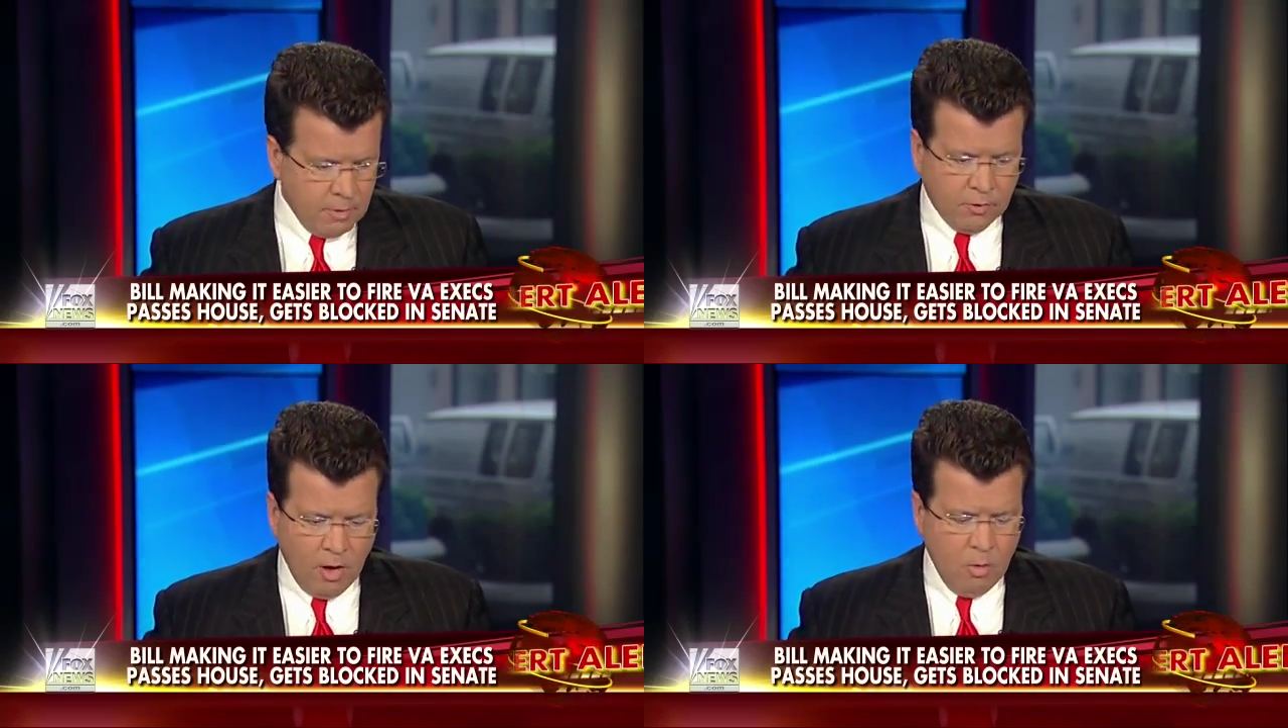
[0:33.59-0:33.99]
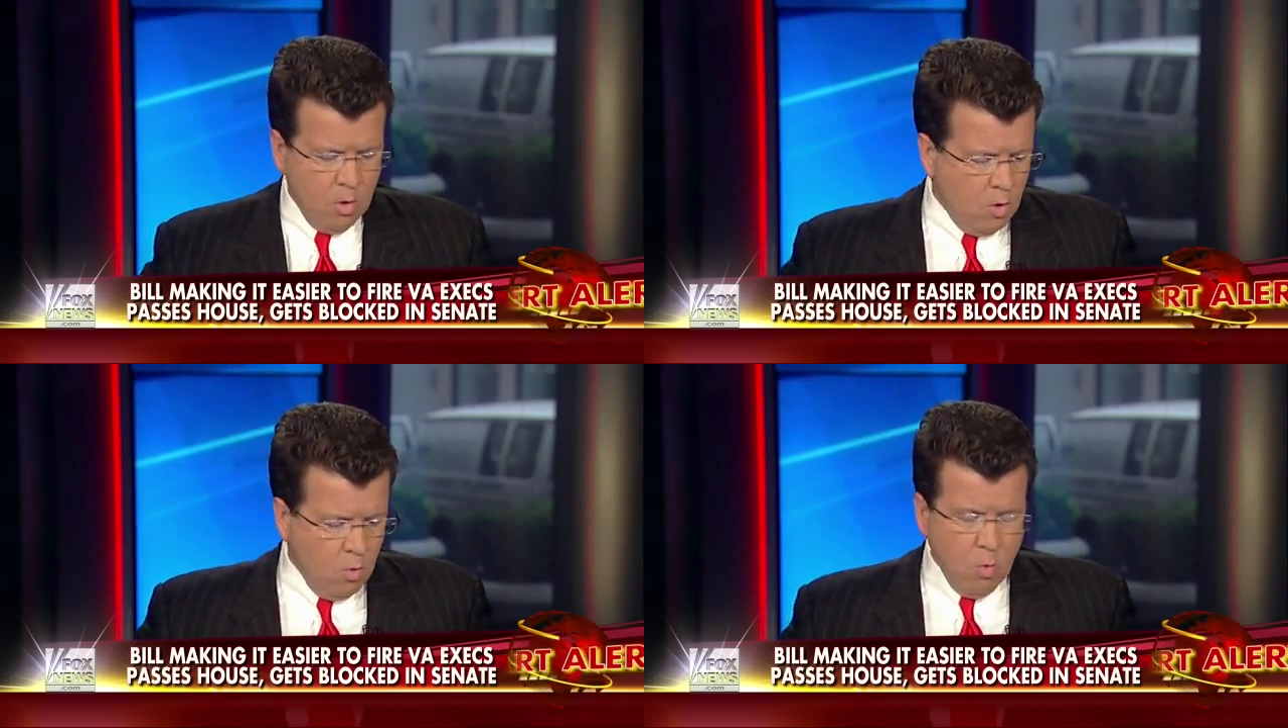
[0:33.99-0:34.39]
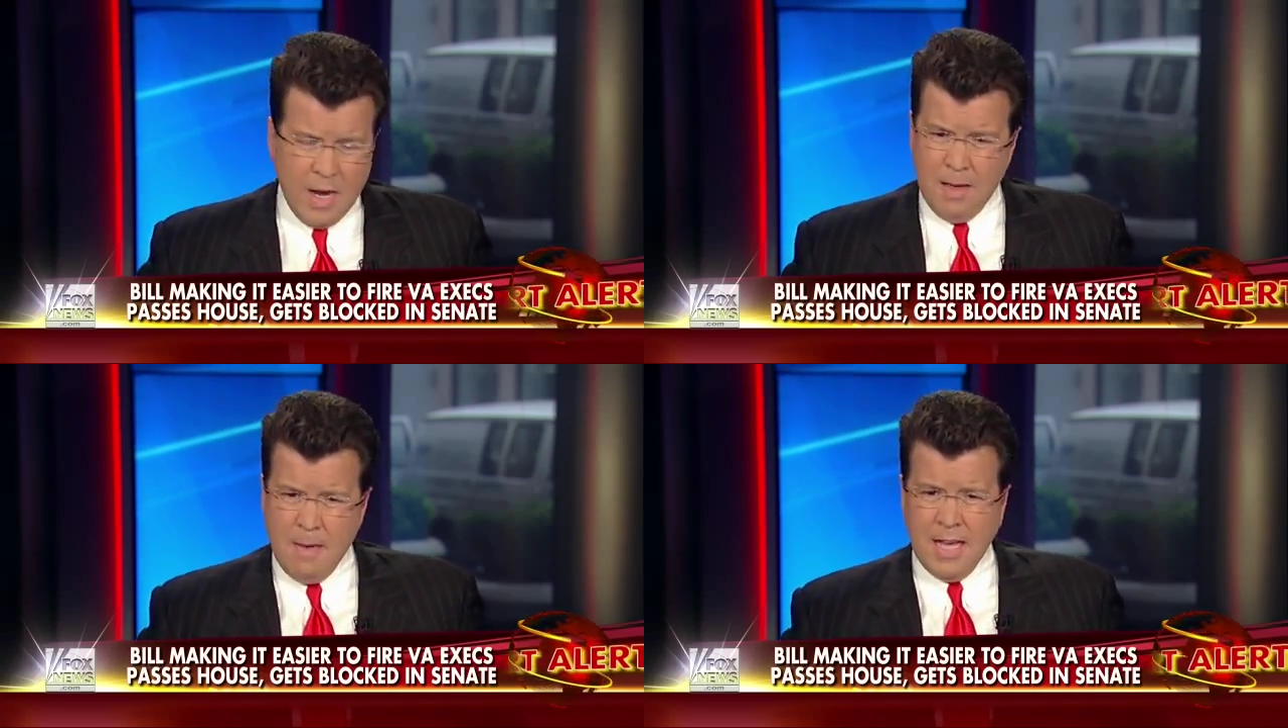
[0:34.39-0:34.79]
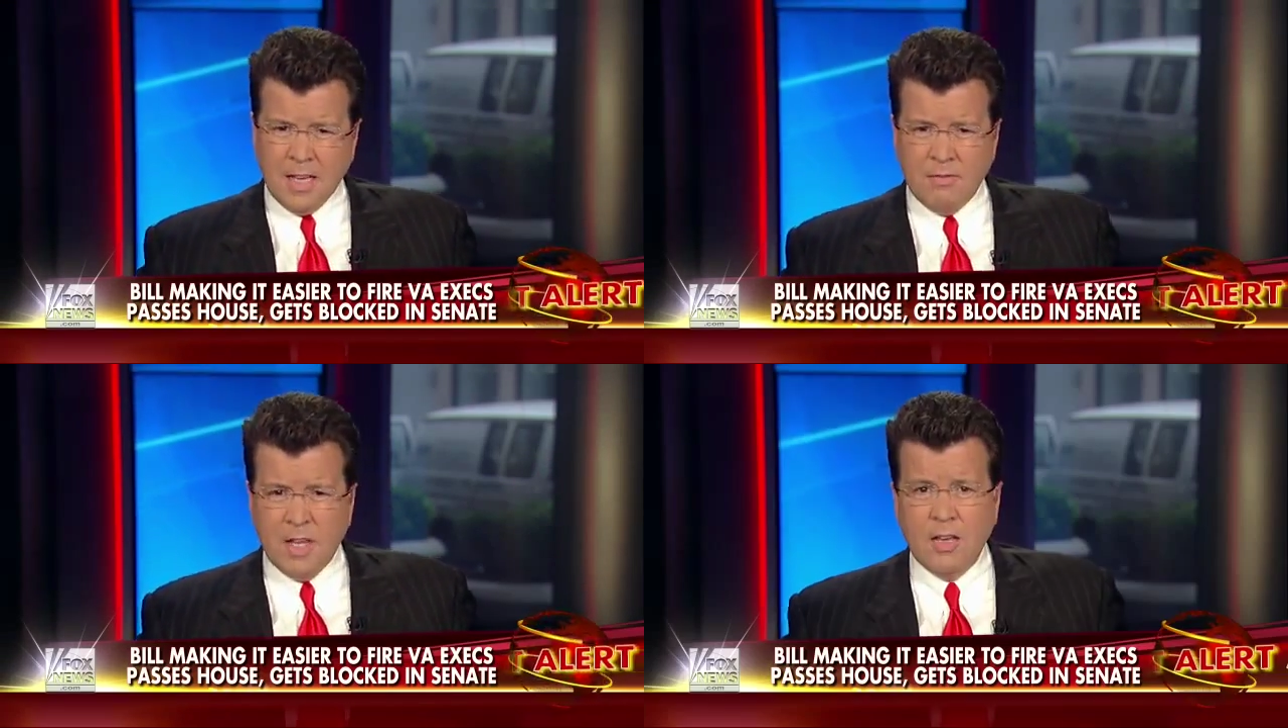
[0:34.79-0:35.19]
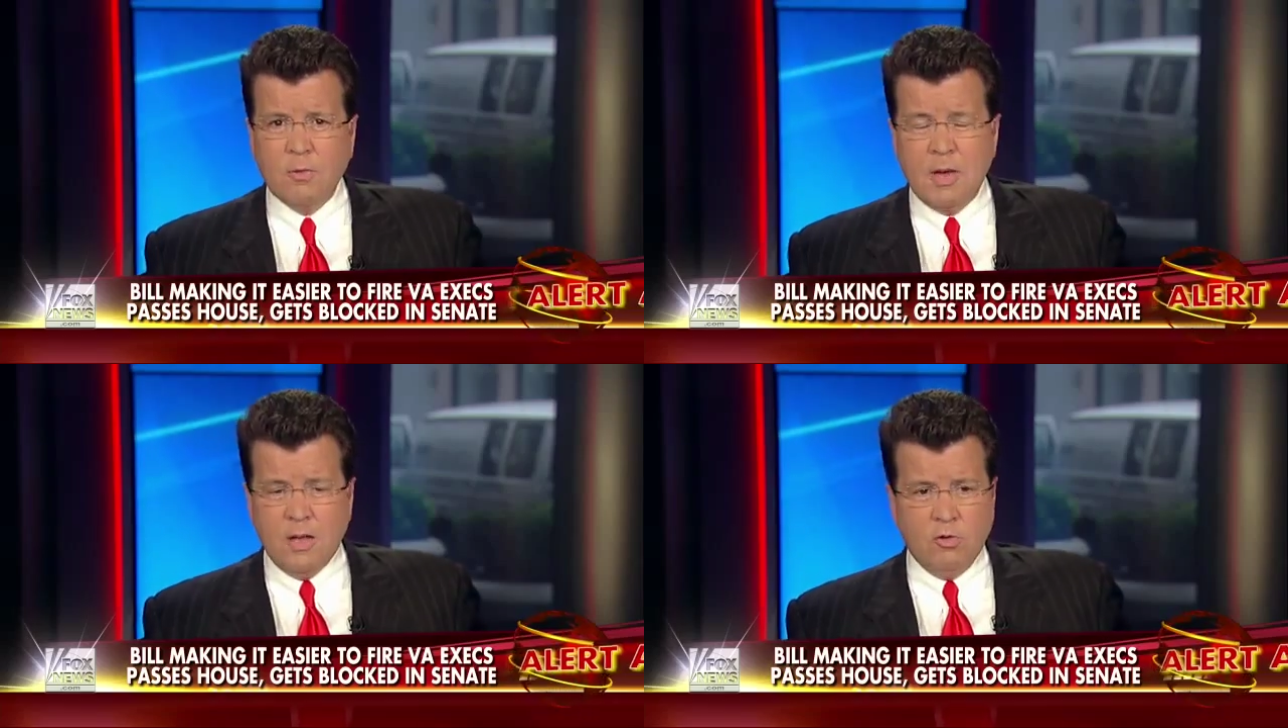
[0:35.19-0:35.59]
So what do you make of
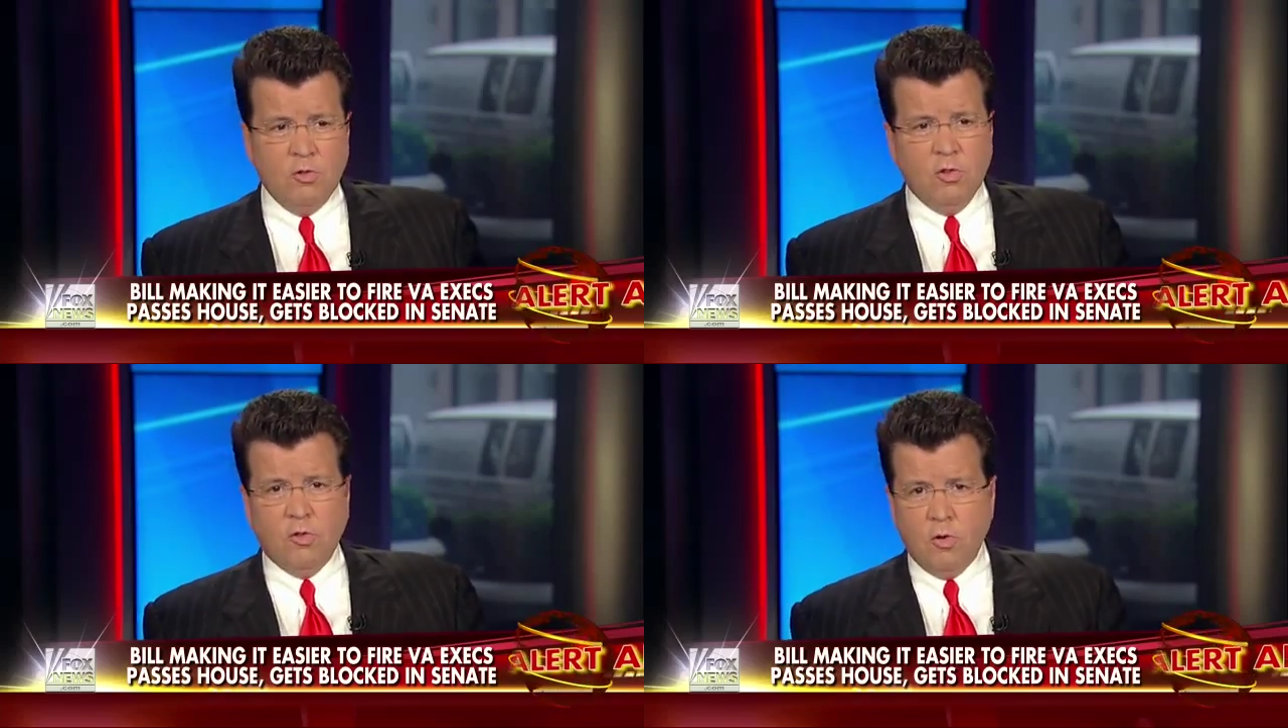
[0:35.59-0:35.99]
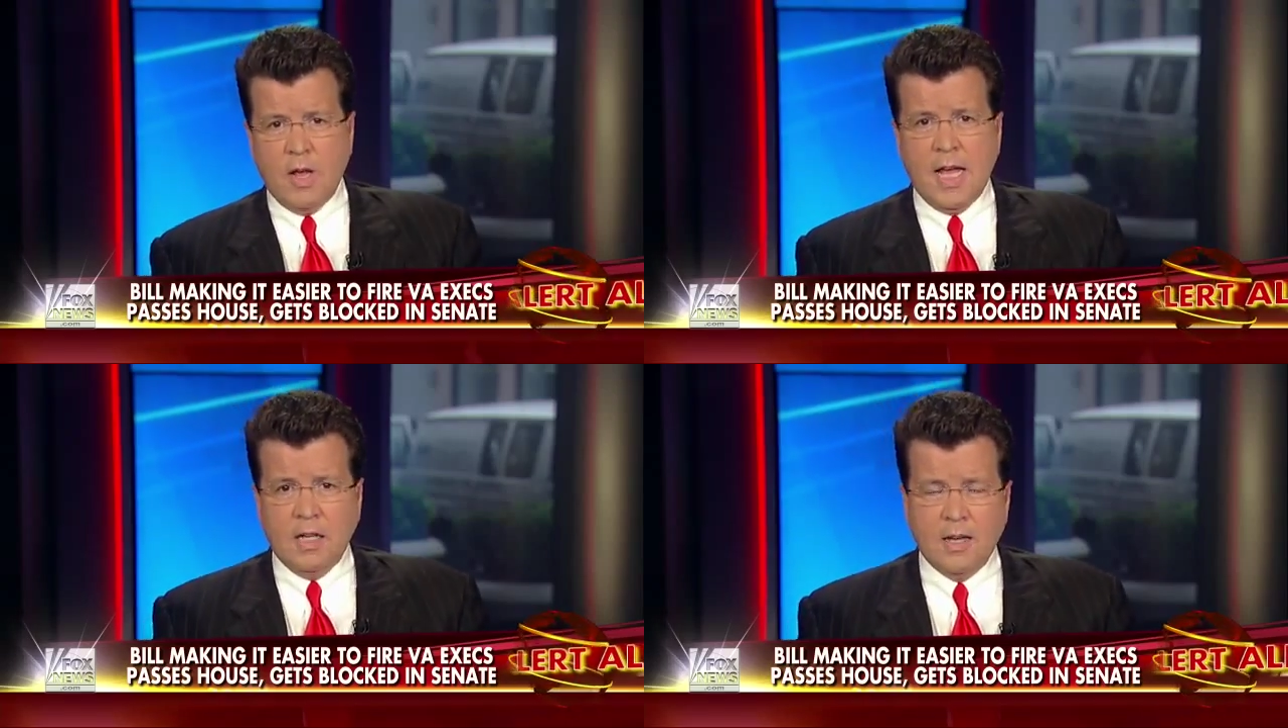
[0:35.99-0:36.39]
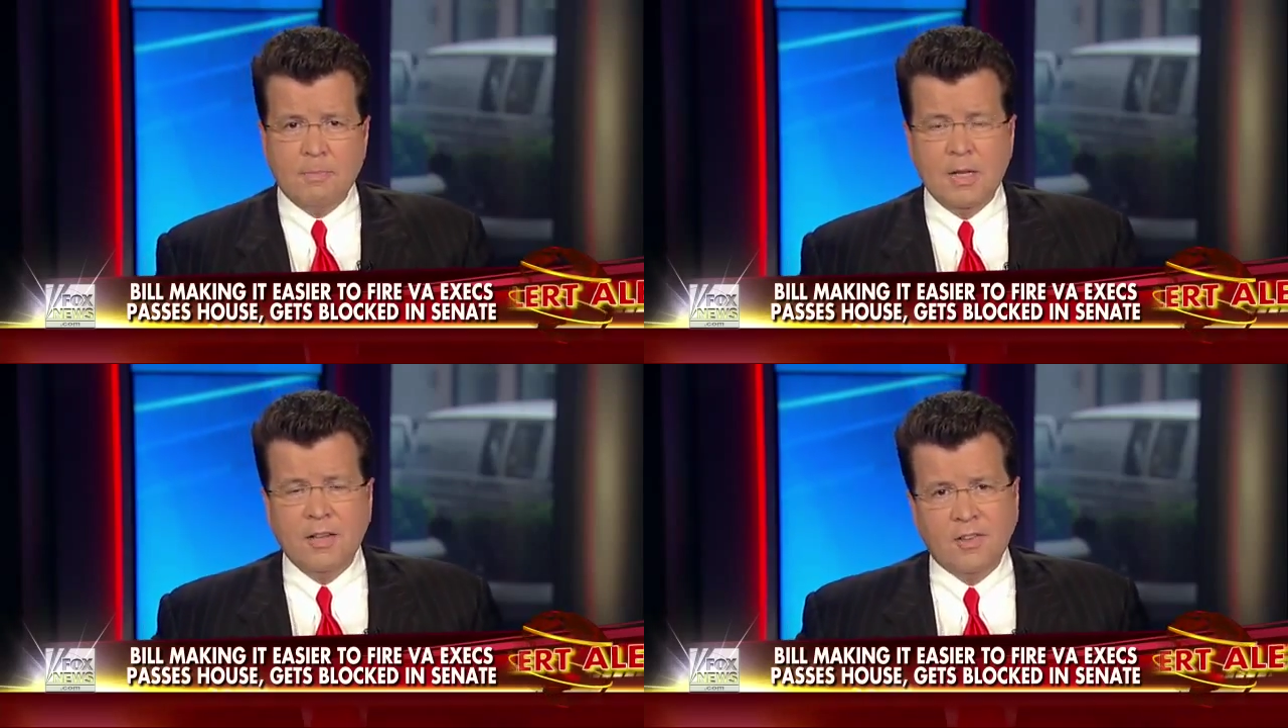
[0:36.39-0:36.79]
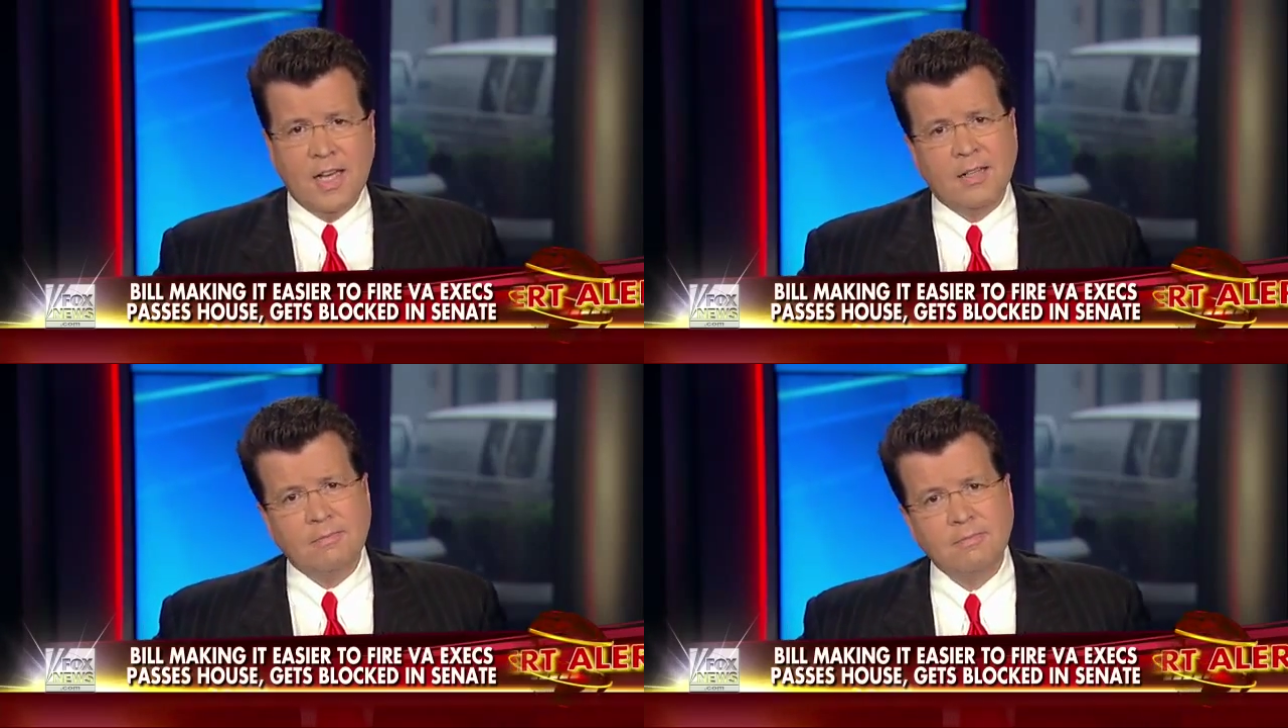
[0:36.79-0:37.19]
this measure just sort of held up in the Senate?